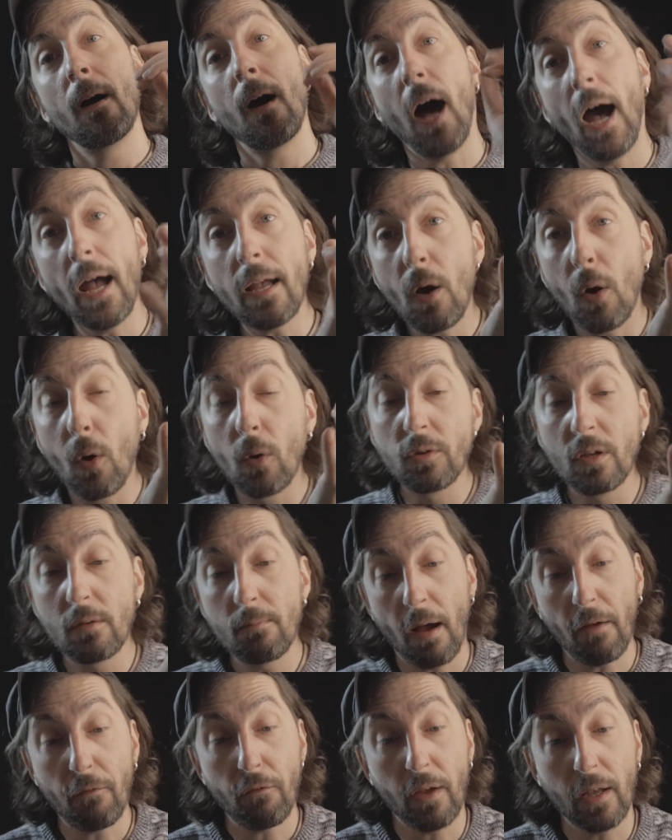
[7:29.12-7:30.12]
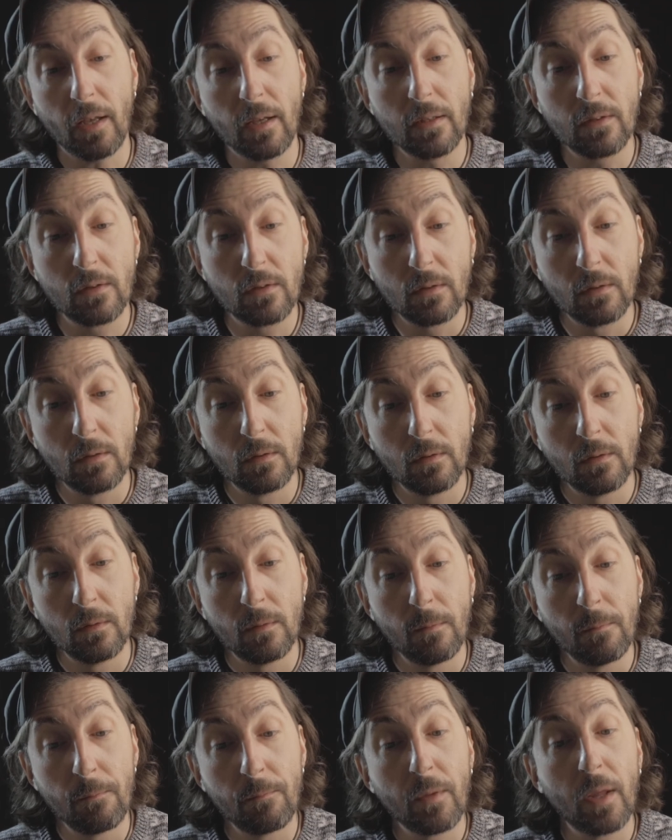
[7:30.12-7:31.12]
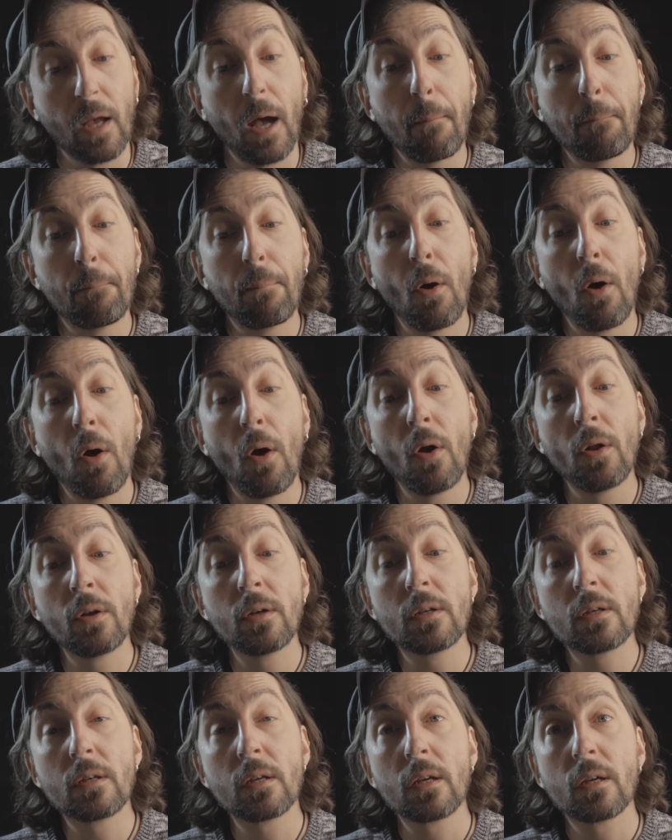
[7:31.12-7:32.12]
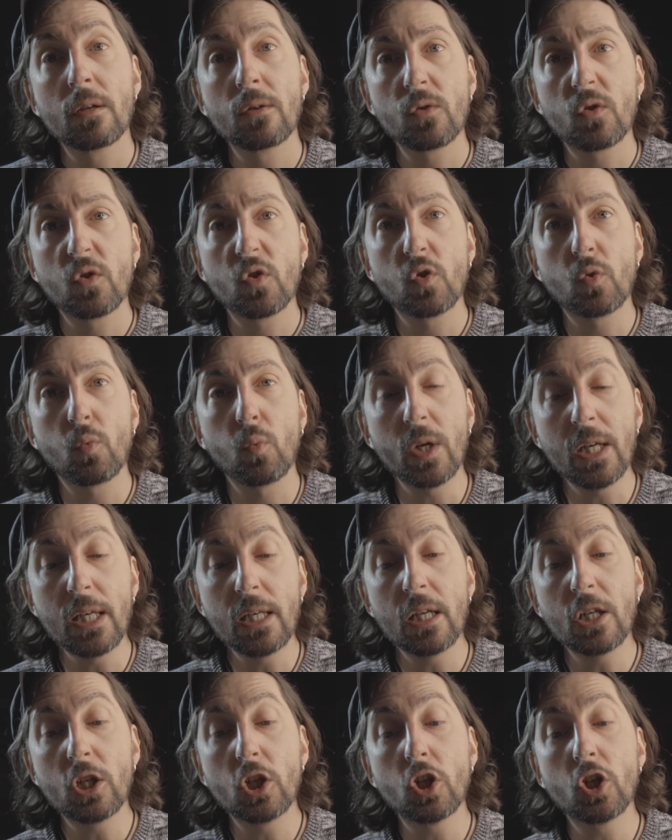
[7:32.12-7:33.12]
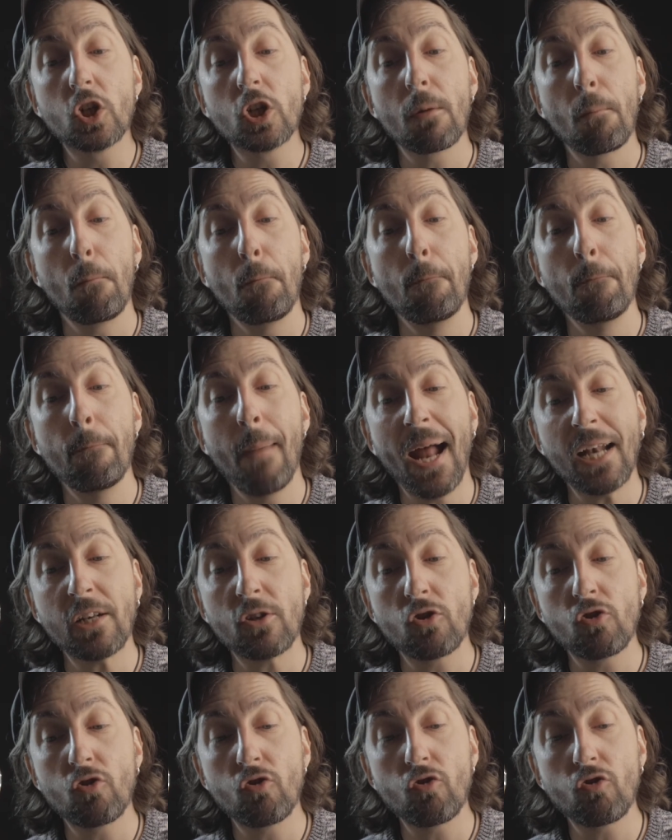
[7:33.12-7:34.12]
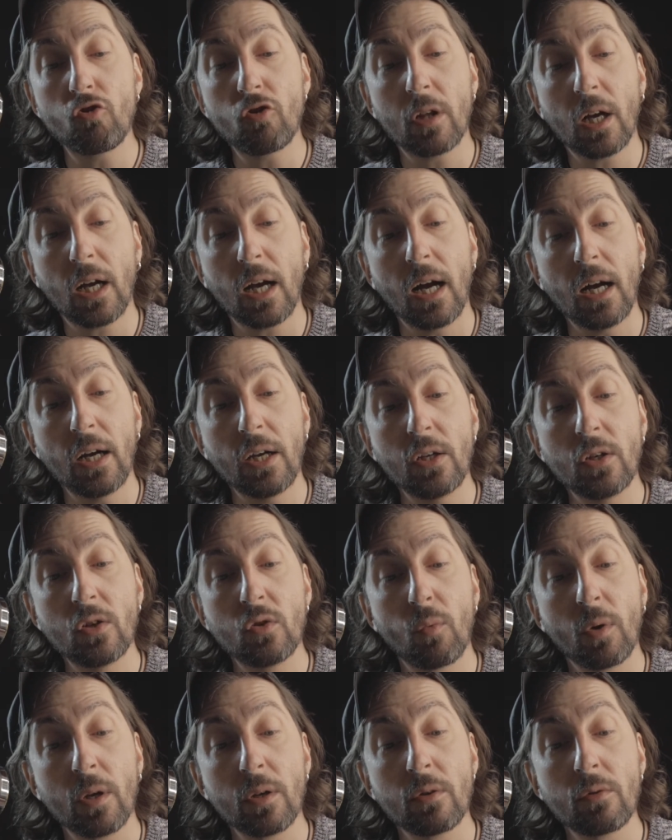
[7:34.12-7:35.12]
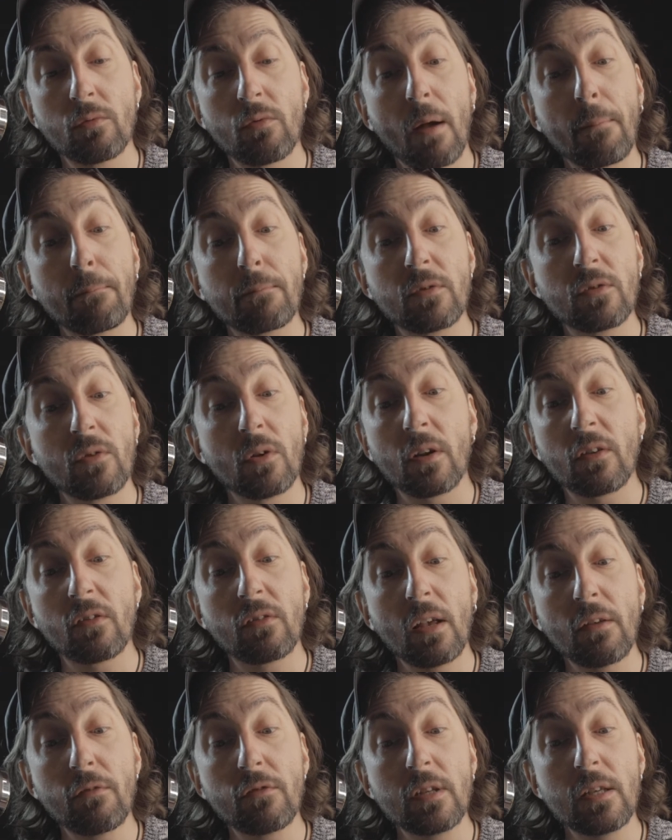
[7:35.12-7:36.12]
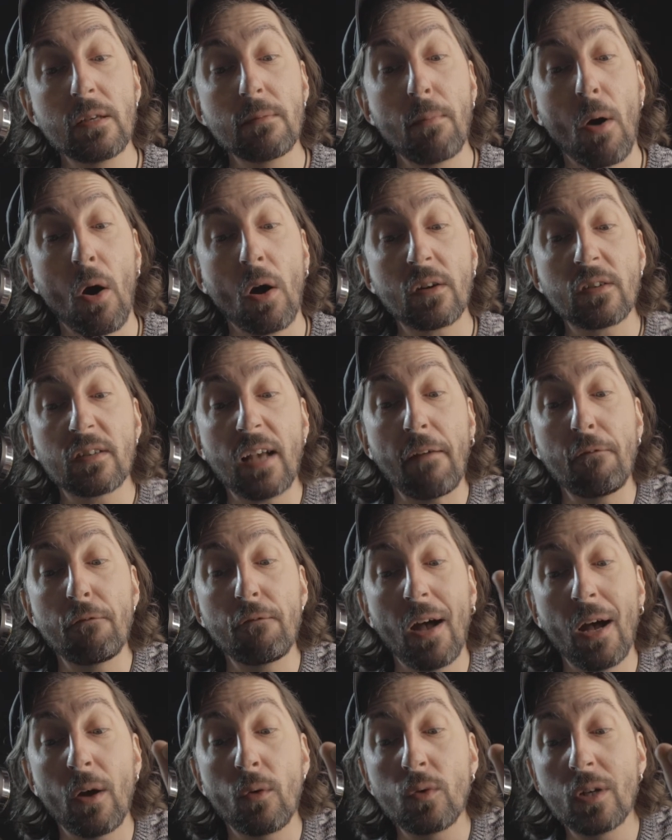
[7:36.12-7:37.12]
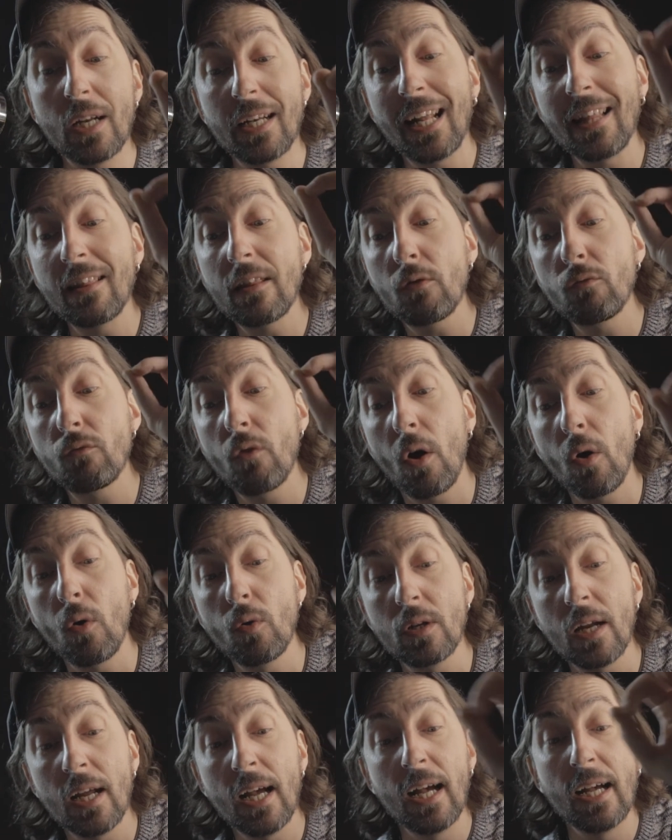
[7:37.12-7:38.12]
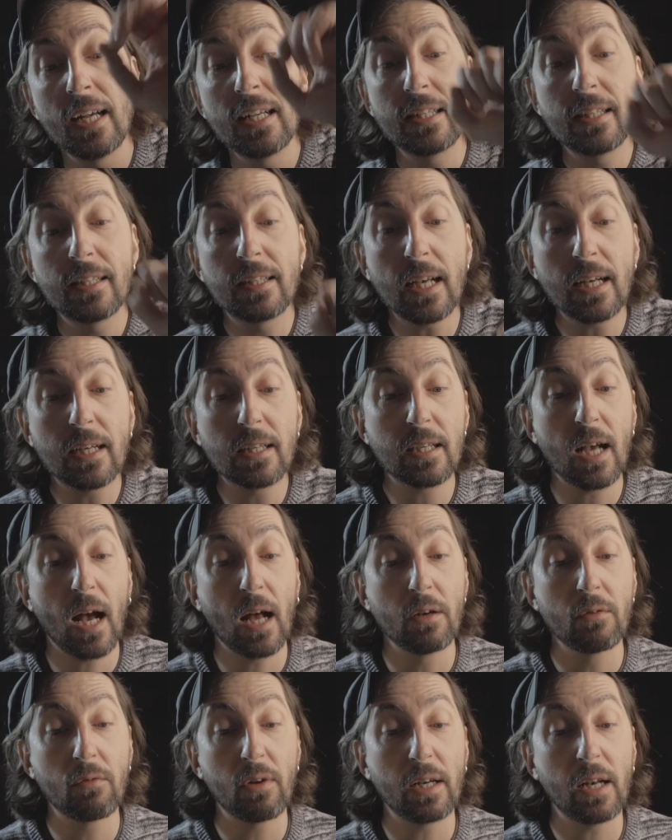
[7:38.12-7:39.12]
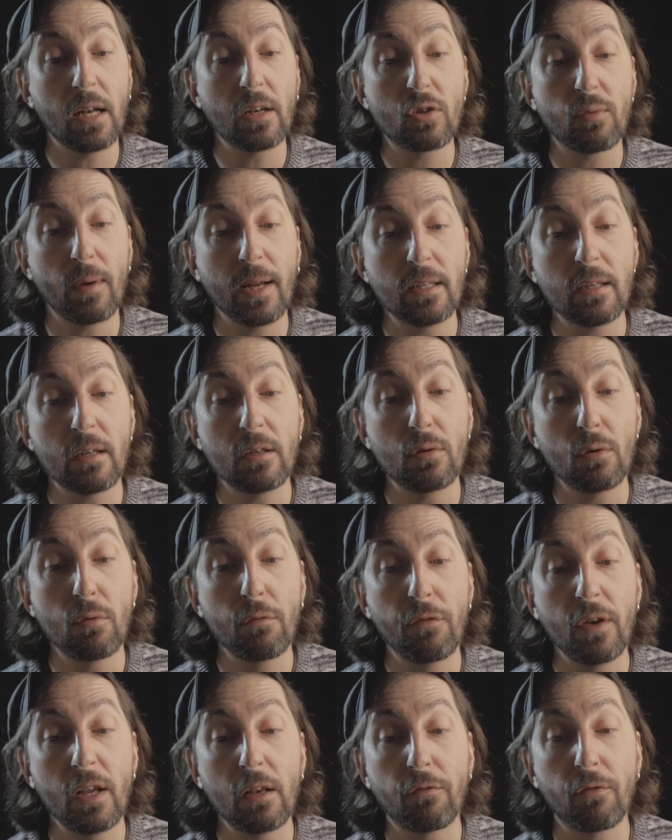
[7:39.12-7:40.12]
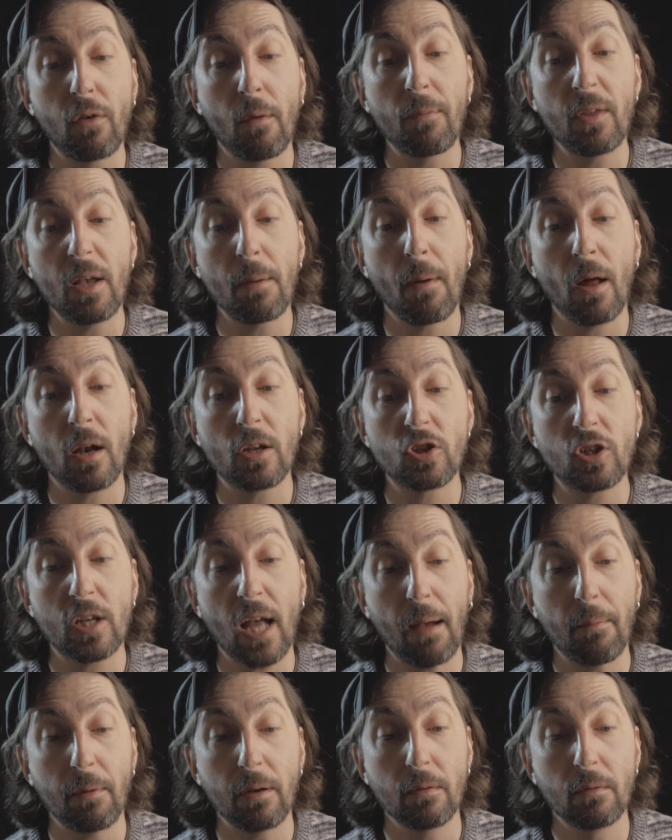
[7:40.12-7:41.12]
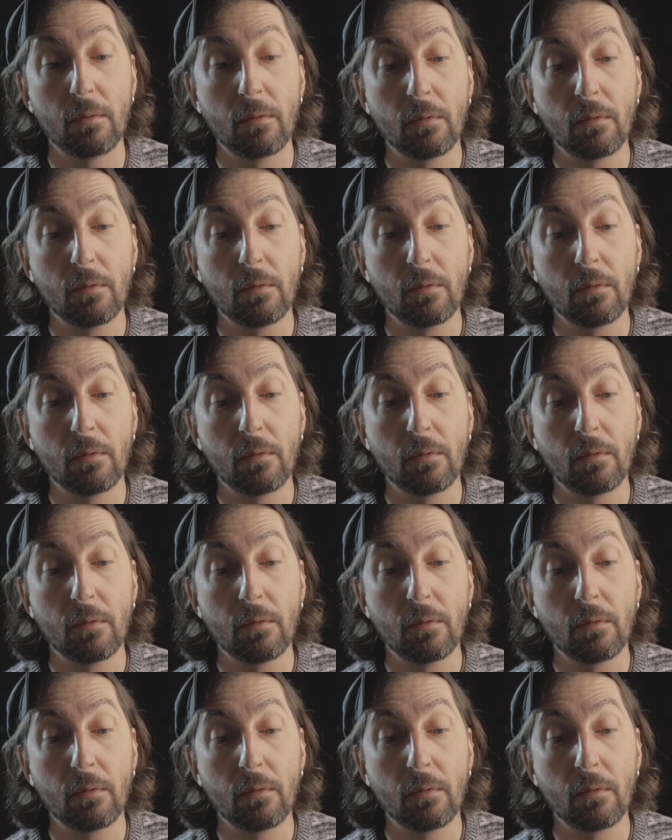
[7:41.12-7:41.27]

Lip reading: I hold in my fingers a burnt Swedish match, the kind one rubs on a safety box. I found it in the road, 622 feet from the abolished cabin.